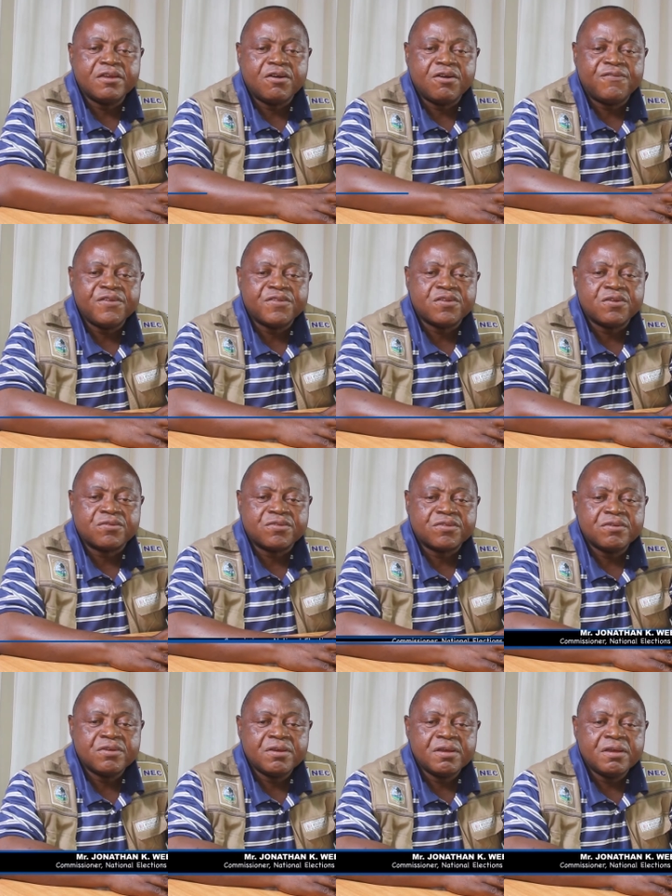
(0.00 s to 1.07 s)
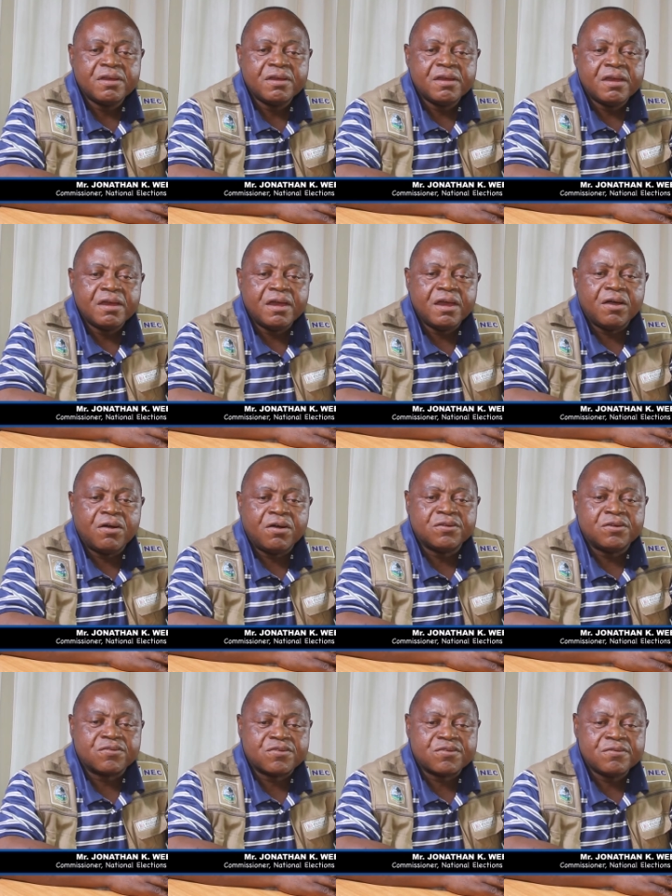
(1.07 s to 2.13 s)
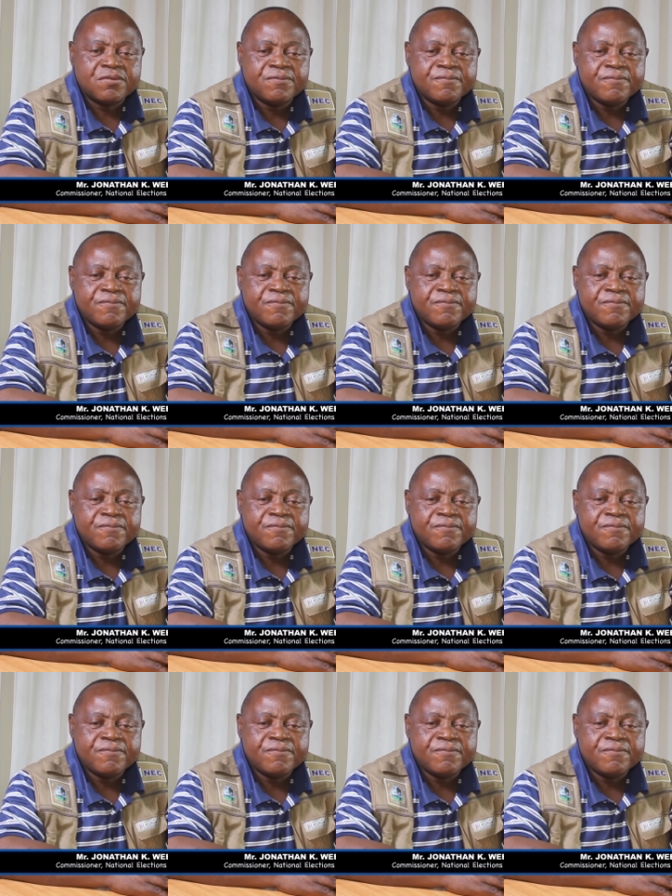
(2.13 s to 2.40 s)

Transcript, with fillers: officers, and others